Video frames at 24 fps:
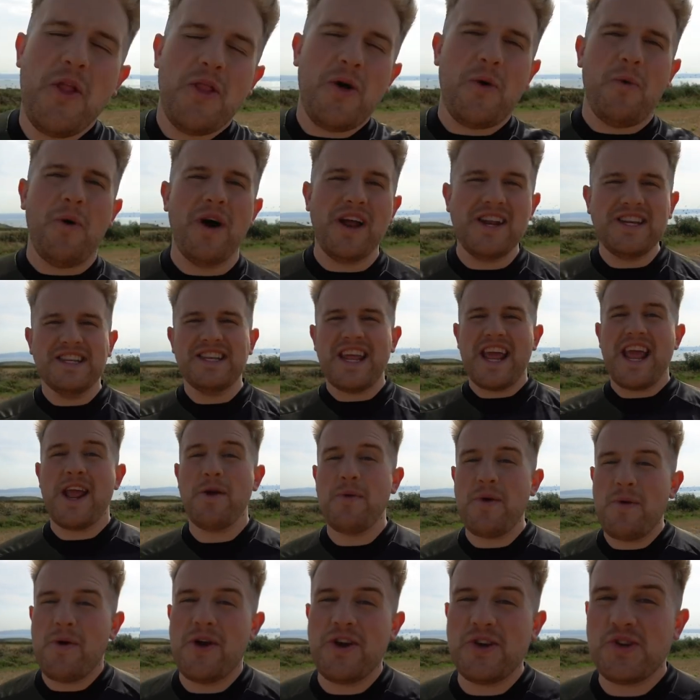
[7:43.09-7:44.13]
it? The one day
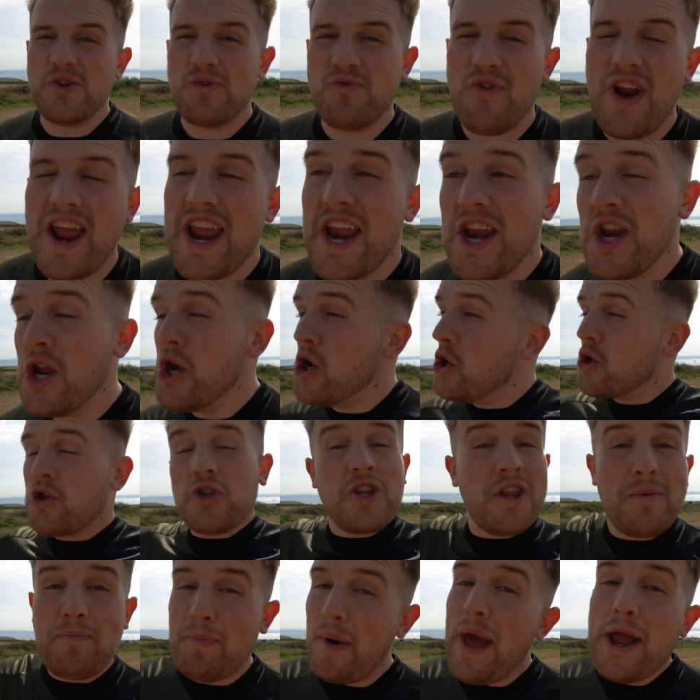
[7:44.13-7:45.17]
we wanted to rain
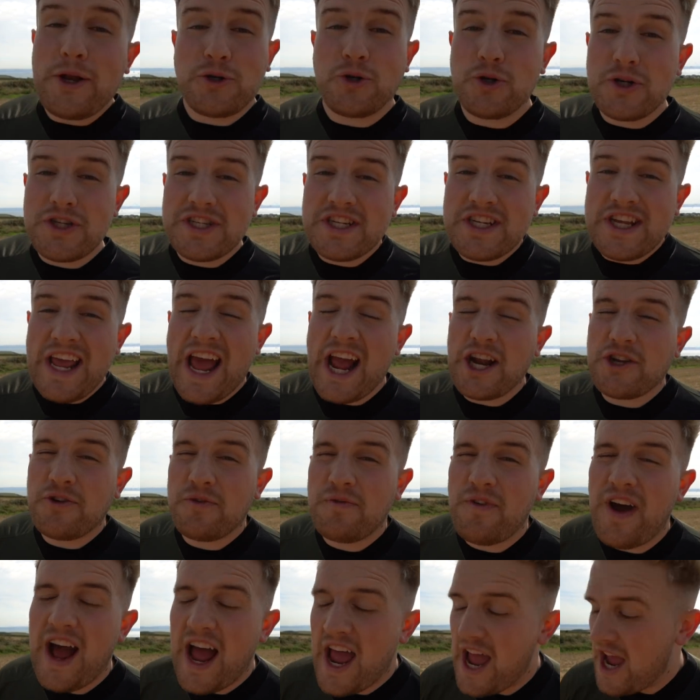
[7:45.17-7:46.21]
so the petrol doesn't catch
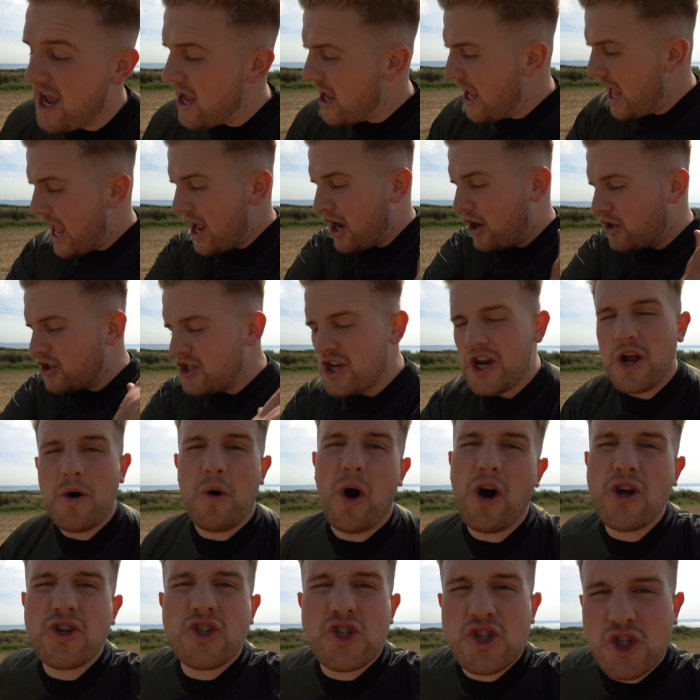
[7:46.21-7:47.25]
fire, he goes, you know
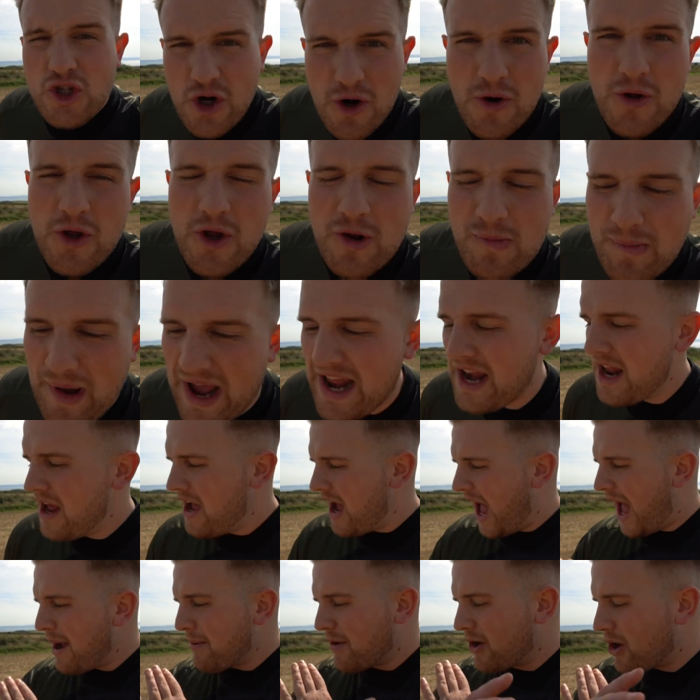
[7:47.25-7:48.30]
what, screw you, Ben.
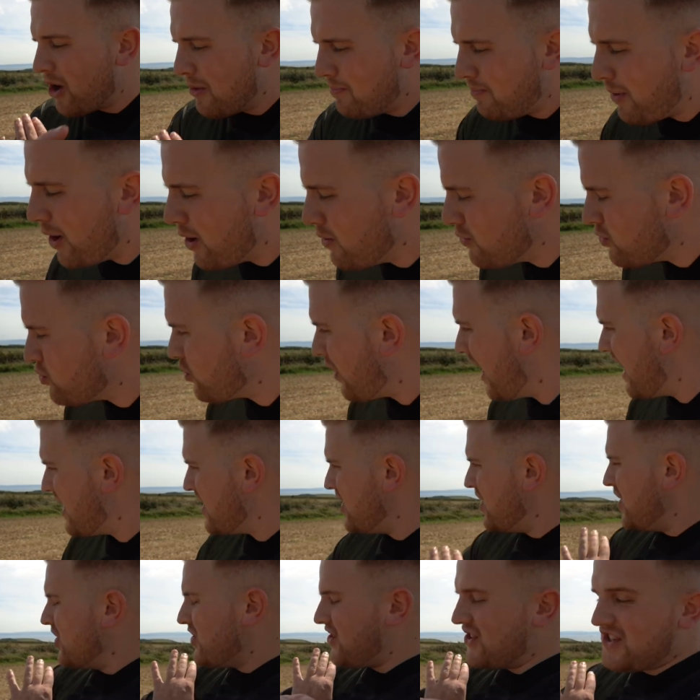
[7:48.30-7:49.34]
I'm going to go bone dry so
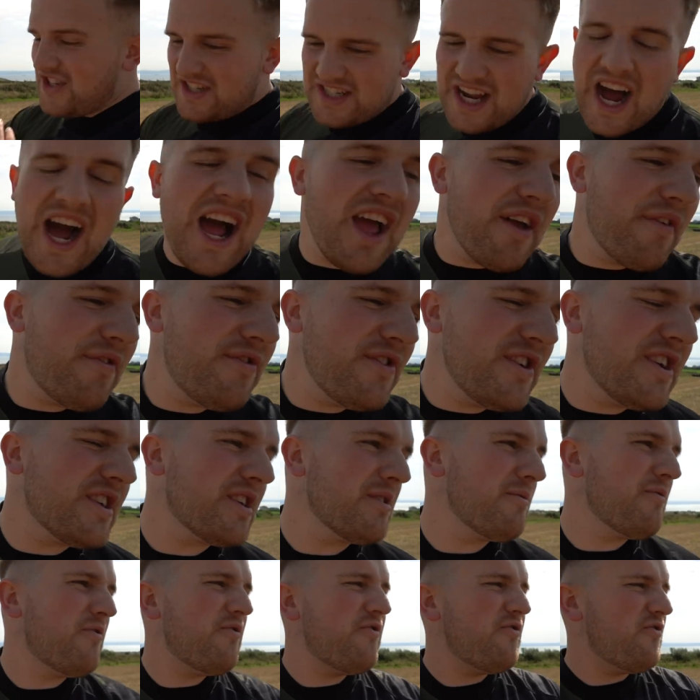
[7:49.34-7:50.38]
this entire field
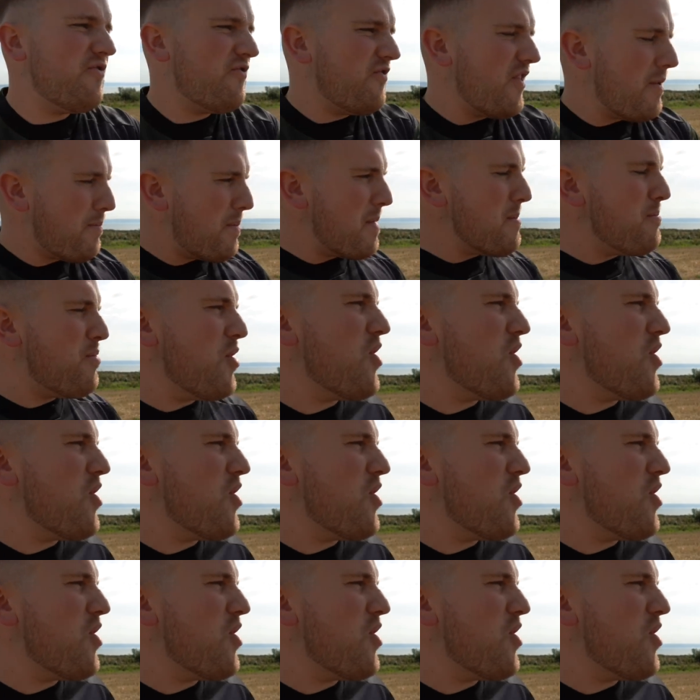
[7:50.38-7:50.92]
can flipping